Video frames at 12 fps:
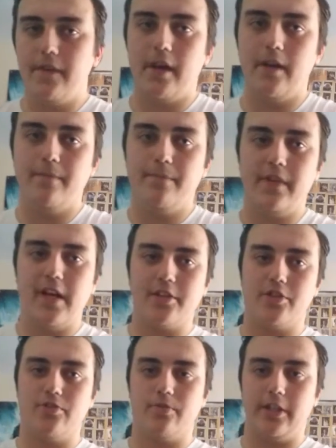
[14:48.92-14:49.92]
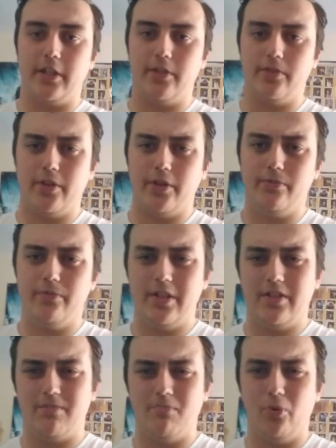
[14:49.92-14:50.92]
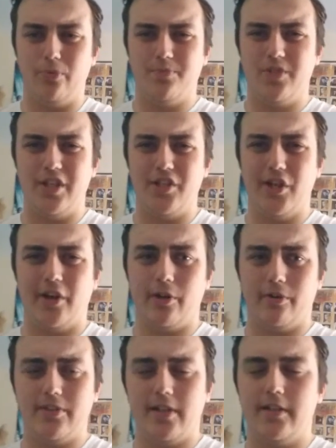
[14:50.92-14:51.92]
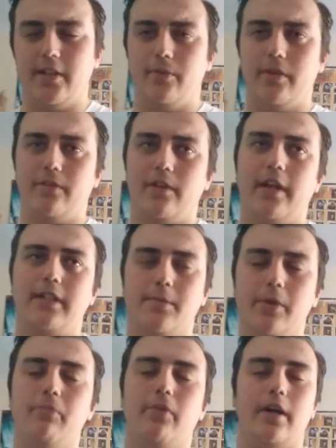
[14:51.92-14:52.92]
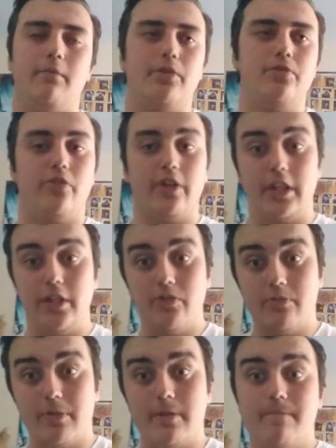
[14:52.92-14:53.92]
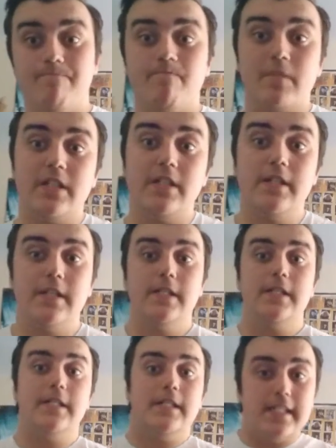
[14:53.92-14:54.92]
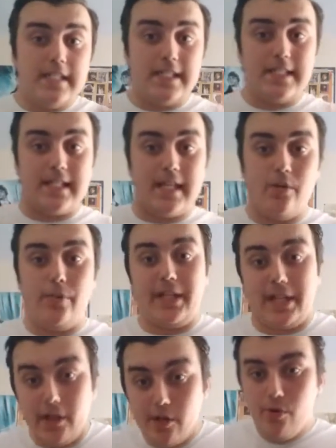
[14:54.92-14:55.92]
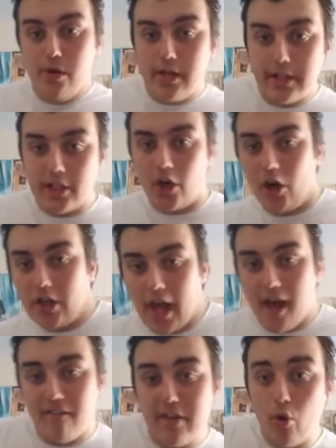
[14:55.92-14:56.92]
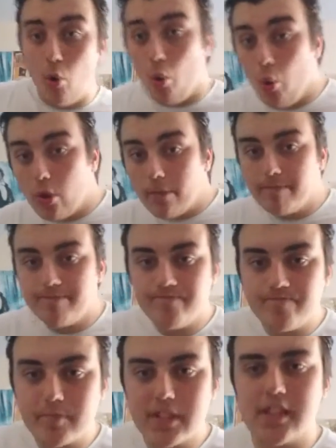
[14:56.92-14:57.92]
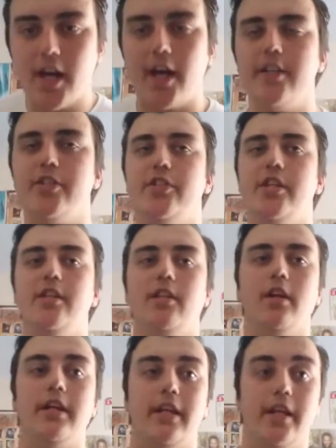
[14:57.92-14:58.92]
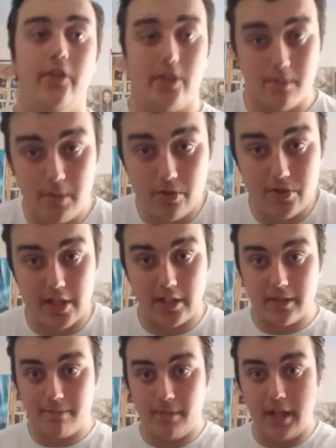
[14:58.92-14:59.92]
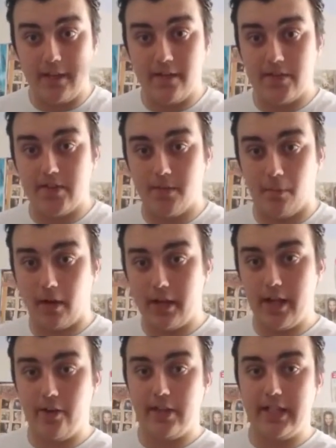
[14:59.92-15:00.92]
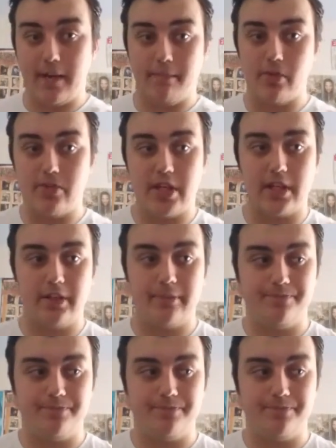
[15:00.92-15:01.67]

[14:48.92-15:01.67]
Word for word: Um, the action's really good, although it's more CGI orientated. I would have liked a bit more animatronic use, but there we go. Can't have it all. I did like hearing the music in the cinema. Hearing that music